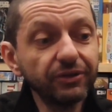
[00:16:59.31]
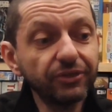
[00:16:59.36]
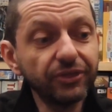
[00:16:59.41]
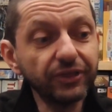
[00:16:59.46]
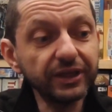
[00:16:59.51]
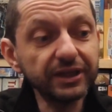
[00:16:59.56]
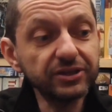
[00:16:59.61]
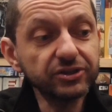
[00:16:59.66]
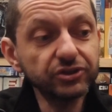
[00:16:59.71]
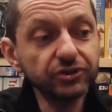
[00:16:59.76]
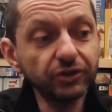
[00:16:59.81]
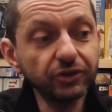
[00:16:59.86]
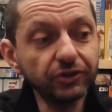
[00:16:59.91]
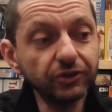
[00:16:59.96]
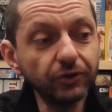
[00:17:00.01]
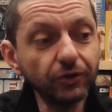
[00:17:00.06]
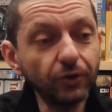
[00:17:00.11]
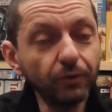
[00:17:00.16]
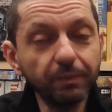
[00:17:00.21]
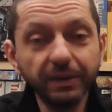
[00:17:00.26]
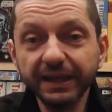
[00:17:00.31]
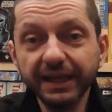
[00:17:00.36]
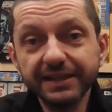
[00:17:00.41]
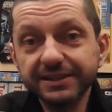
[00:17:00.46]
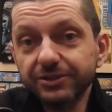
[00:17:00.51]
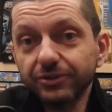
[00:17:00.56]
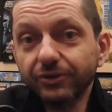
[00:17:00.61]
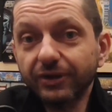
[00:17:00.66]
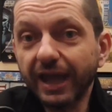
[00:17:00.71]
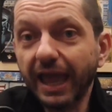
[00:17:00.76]
things to do, but
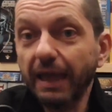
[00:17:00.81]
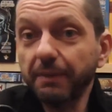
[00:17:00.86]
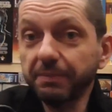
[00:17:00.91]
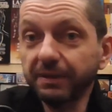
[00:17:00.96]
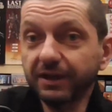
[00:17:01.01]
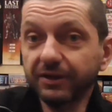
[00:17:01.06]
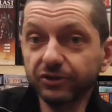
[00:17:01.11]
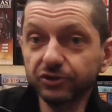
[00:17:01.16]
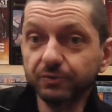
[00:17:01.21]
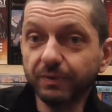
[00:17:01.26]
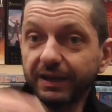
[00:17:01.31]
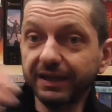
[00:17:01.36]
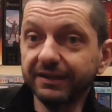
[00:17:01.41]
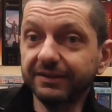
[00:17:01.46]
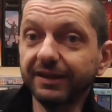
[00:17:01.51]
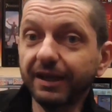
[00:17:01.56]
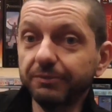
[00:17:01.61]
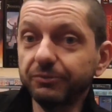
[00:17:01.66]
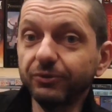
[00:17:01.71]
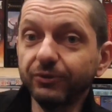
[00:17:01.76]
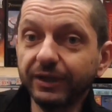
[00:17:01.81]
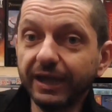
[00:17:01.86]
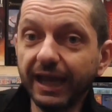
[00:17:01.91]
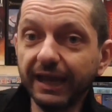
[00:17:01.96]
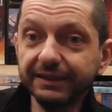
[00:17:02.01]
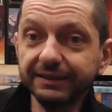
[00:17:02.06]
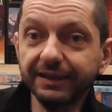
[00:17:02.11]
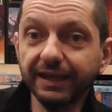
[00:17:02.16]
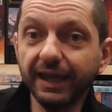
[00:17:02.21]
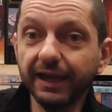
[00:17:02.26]
that's okay because by the time you
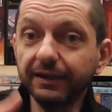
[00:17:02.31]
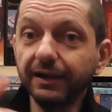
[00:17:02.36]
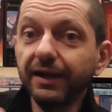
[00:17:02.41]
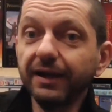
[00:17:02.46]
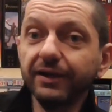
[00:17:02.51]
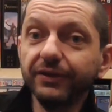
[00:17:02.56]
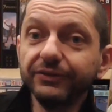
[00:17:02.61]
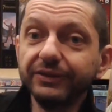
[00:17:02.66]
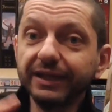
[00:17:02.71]
get there,